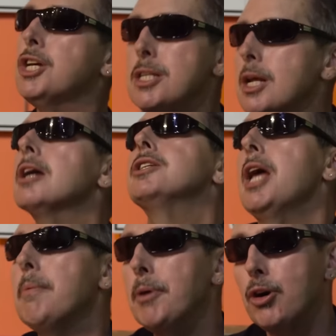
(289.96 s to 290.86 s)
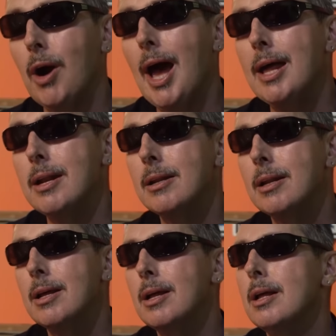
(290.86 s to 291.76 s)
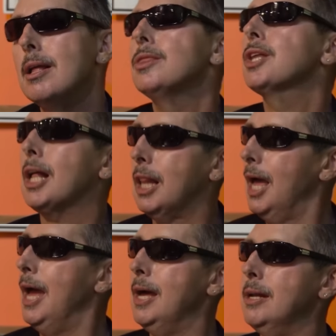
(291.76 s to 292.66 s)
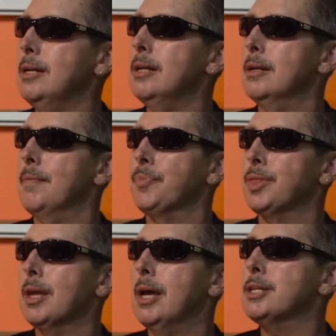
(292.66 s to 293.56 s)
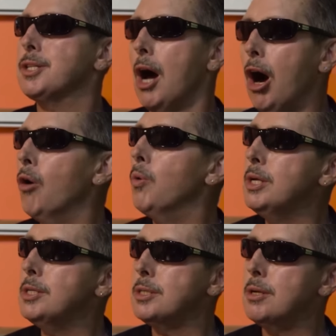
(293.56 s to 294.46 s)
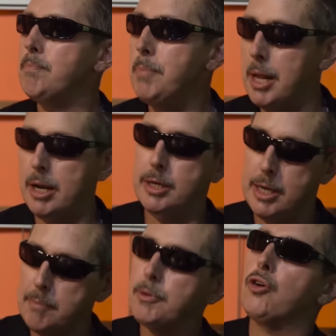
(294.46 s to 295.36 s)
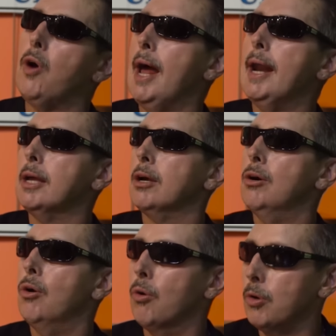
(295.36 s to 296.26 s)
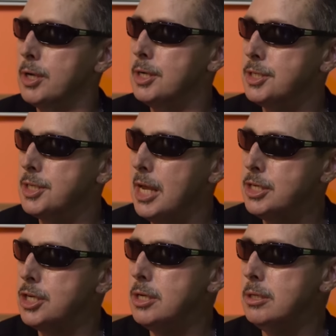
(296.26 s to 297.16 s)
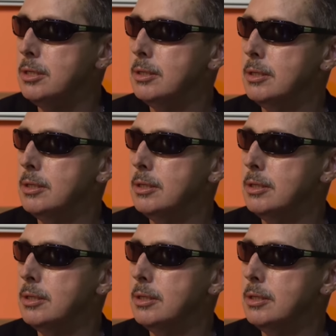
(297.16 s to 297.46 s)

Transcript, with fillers: She's a Democrat. The Klan has always been a democratic organization.